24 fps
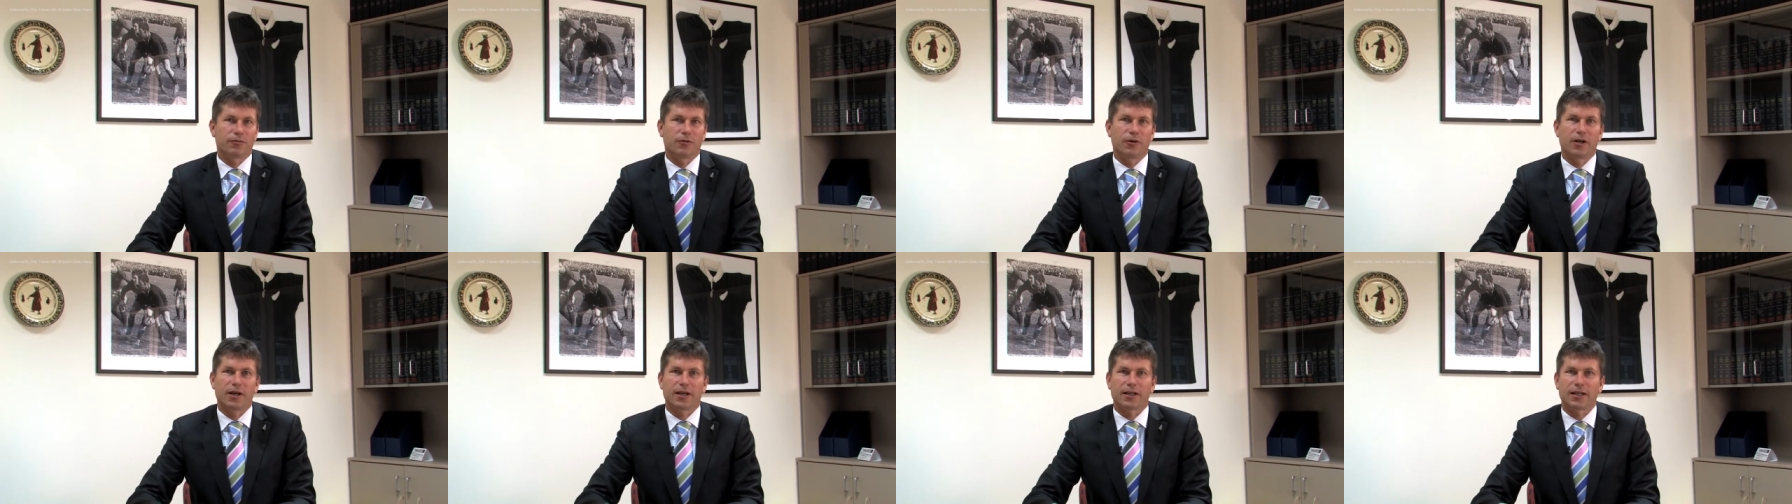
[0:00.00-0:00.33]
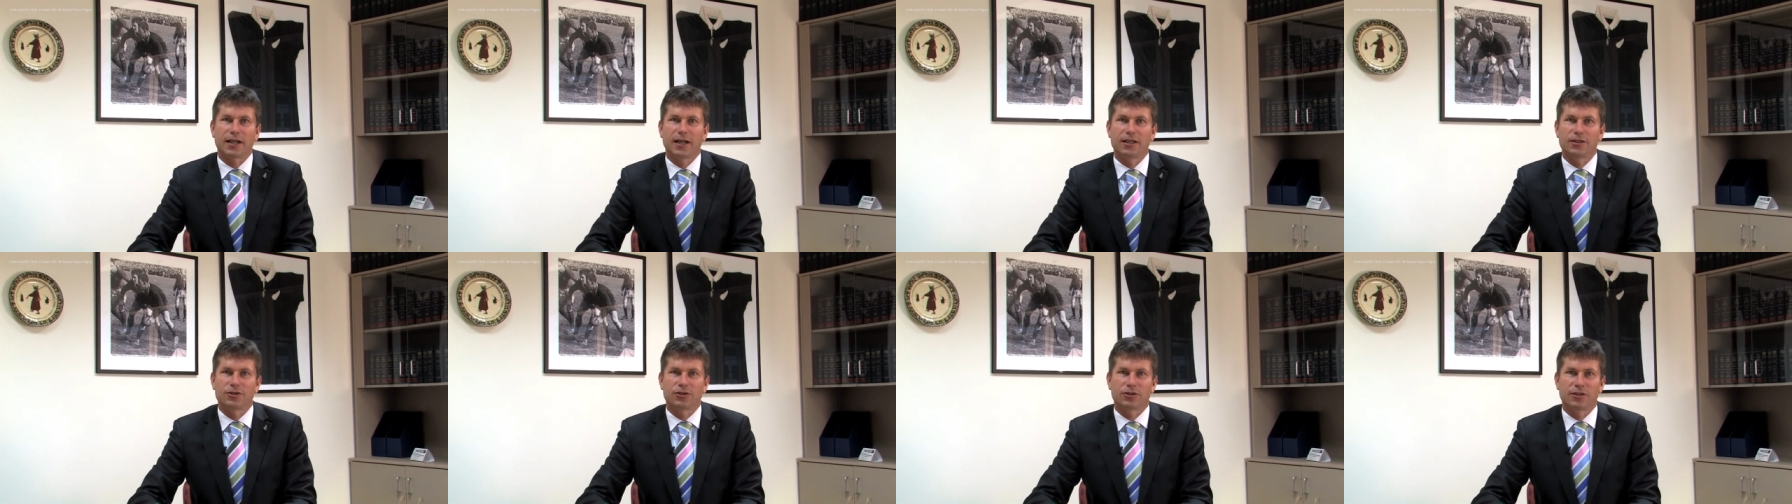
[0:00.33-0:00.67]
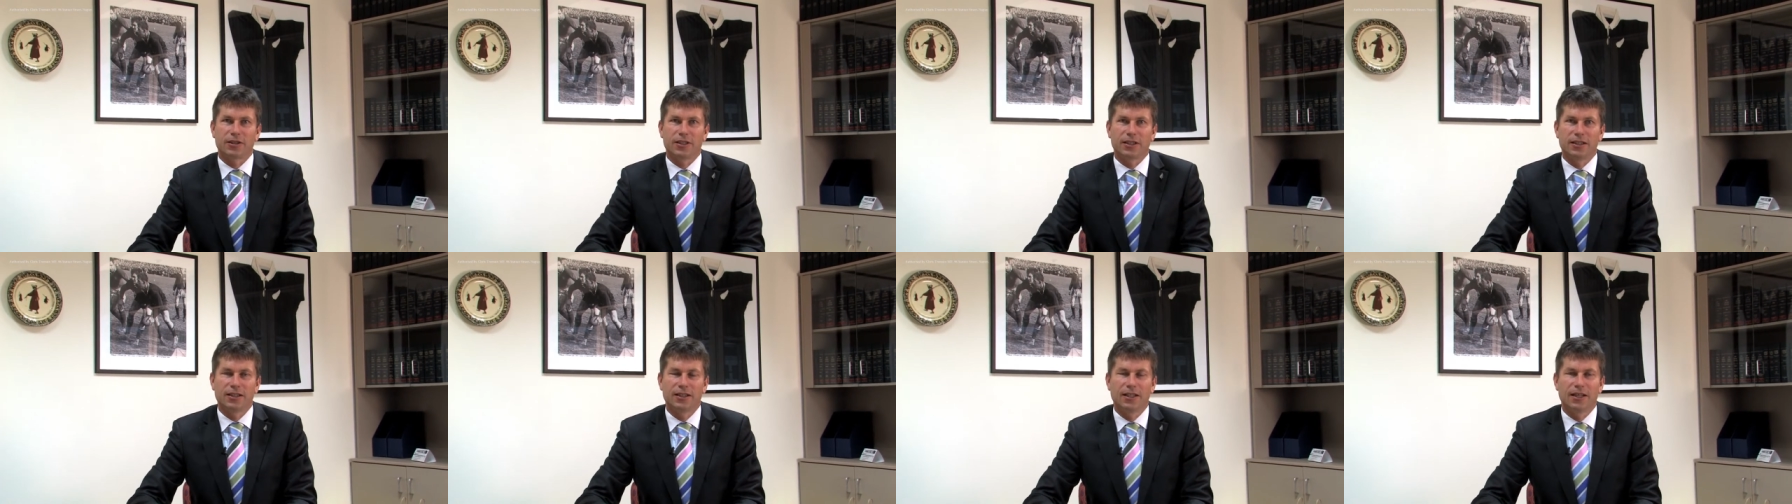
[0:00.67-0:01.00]
for our
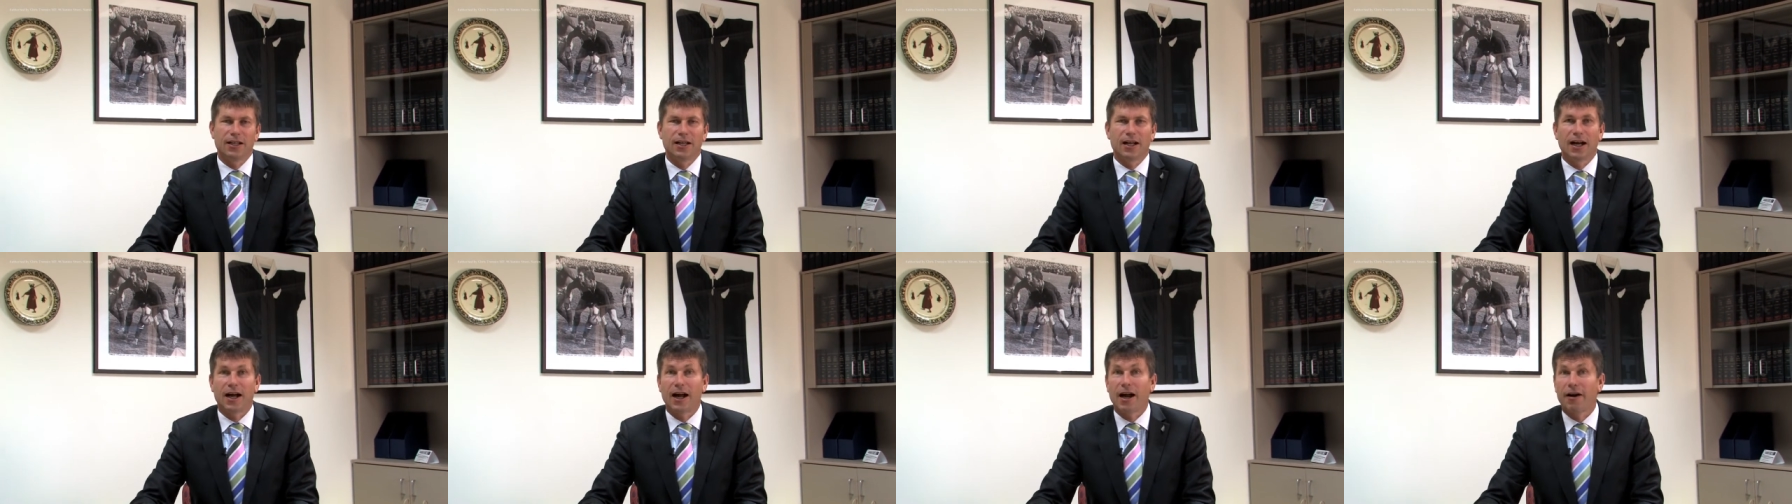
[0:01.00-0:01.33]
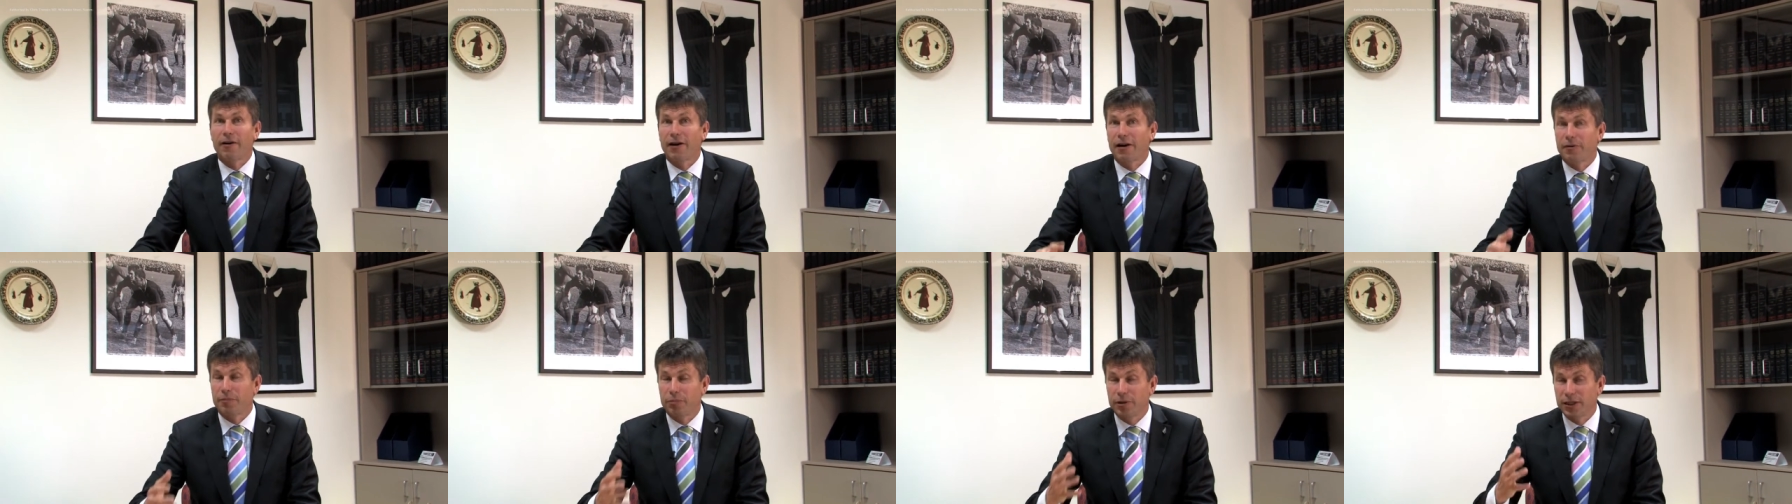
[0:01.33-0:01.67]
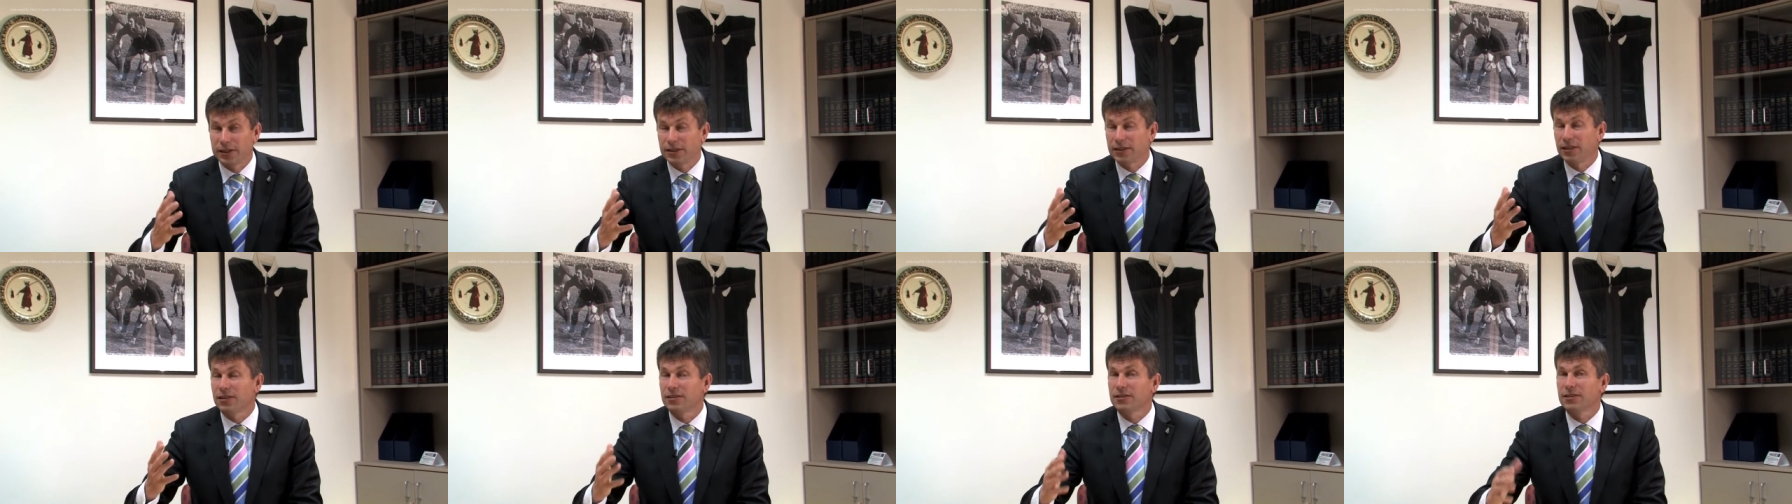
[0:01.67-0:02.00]
country are
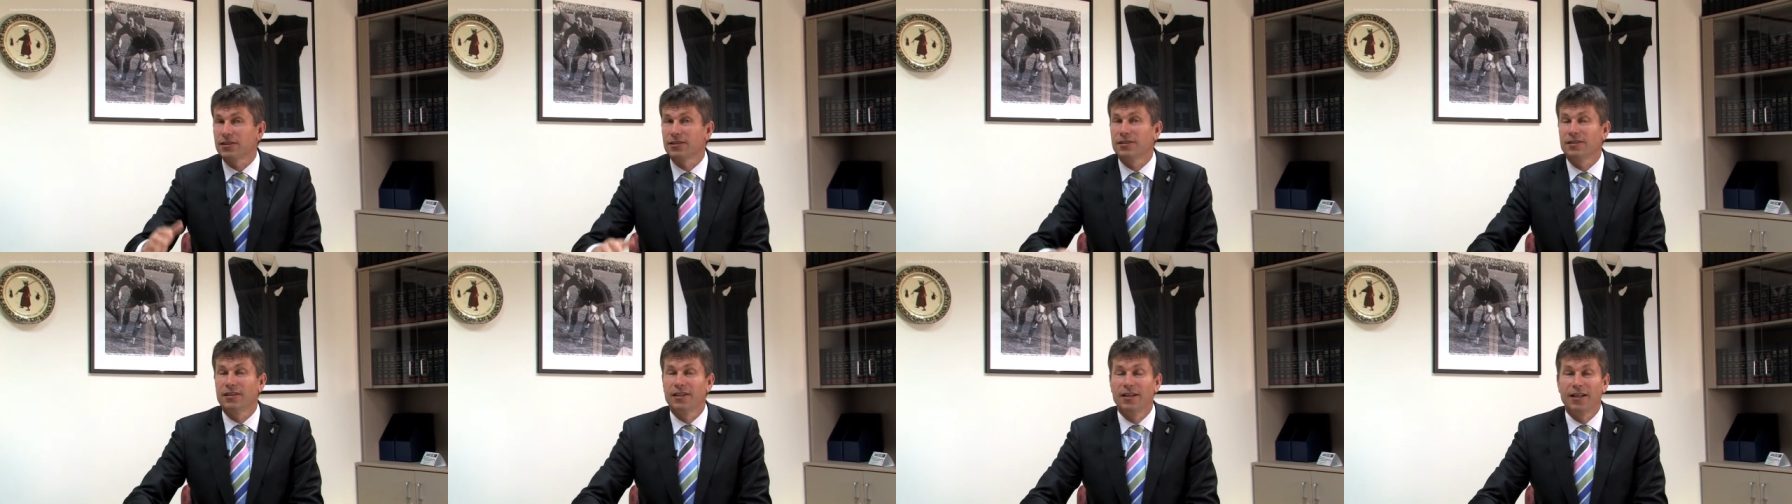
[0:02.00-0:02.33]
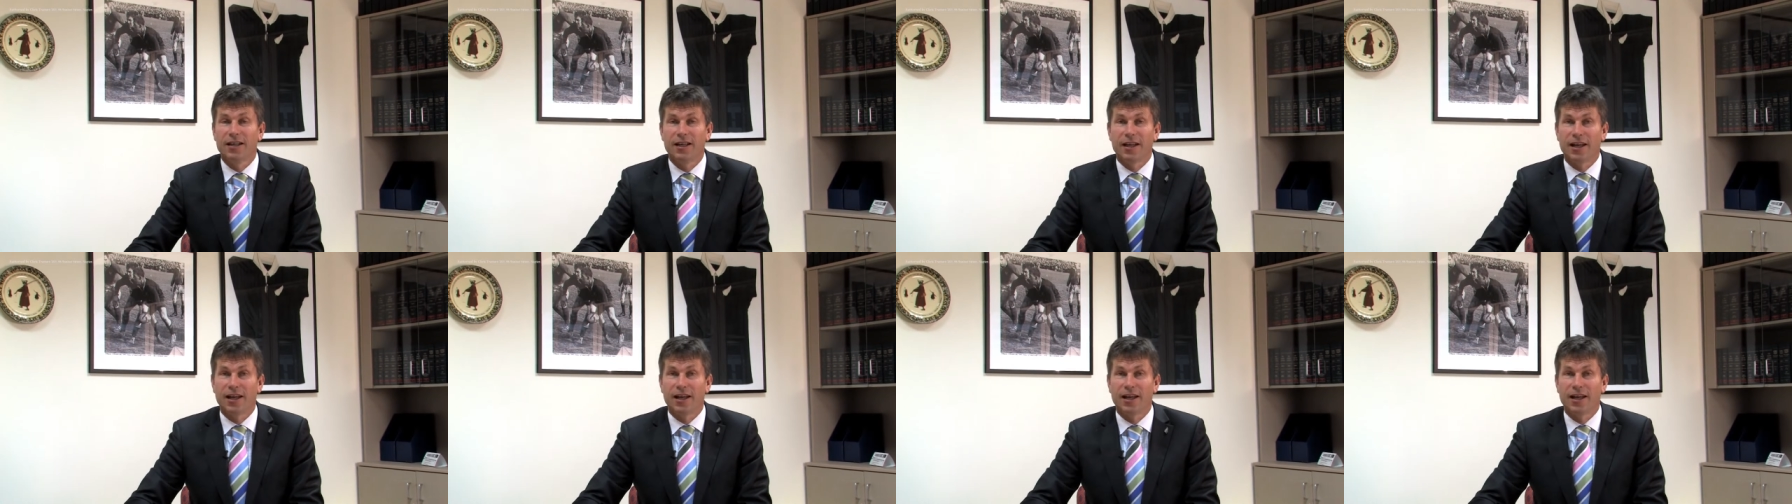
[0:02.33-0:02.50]
unprecedented,